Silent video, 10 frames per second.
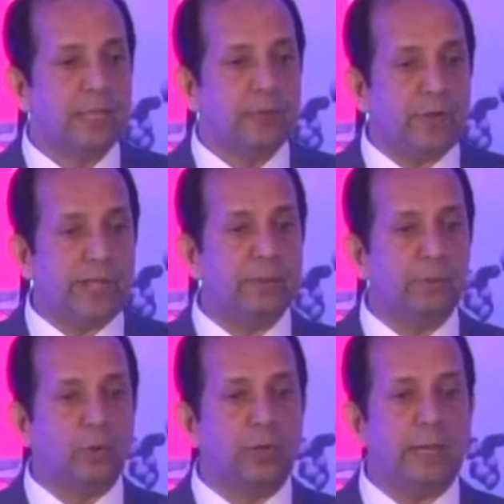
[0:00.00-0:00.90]
Training
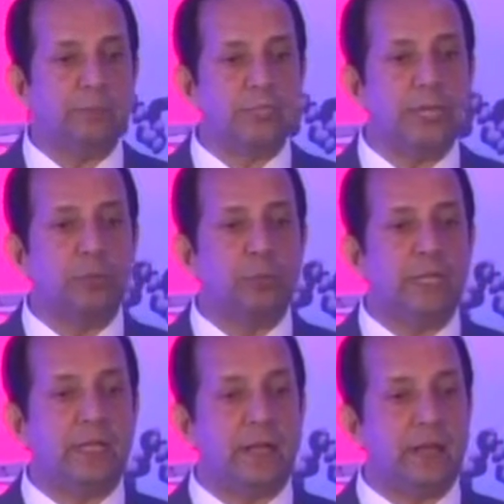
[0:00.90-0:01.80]
programs need to
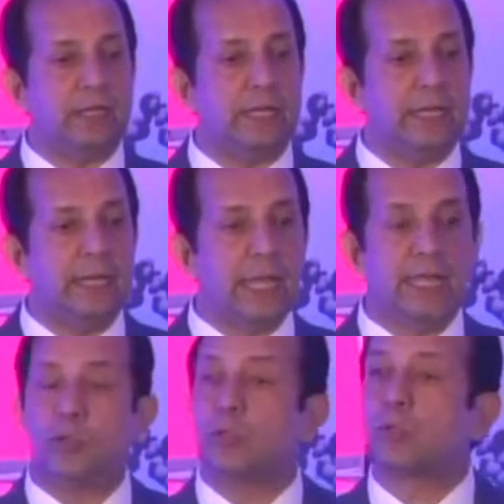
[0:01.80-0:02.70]
be conducted
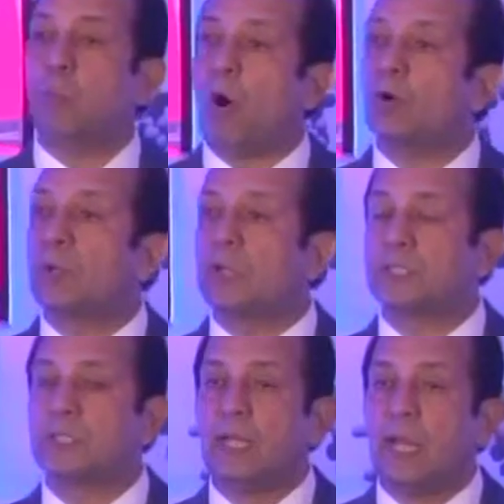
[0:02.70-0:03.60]
as also mock drills.